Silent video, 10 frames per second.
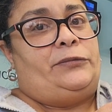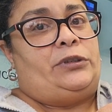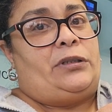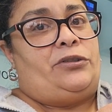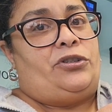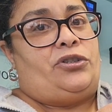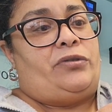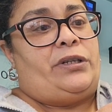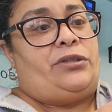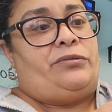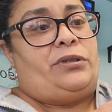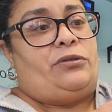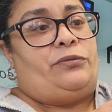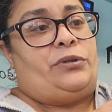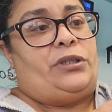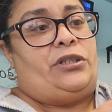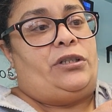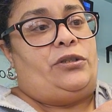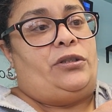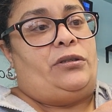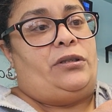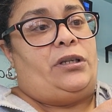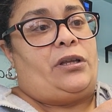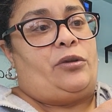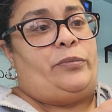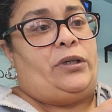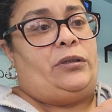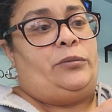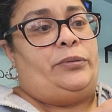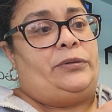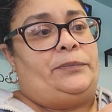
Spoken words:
So I'll just transfer it over into the other bulb.